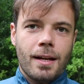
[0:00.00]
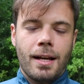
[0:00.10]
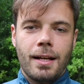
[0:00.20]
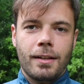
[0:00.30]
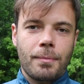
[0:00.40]

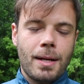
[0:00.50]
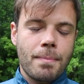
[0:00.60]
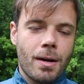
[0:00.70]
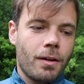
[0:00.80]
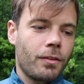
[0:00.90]
as many
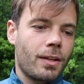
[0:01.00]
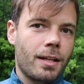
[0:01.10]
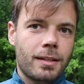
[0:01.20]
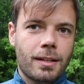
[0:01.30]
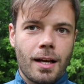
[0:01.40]
miles
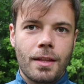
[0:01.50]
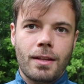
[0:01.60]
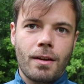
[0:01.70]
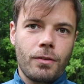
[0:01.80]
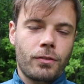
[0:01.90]
and cut
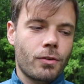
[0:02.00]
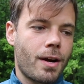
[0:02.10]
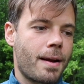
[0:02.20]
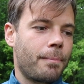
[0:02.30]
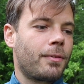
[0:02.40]
those
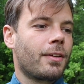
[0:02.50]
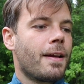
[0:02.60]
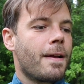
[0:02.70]
grams,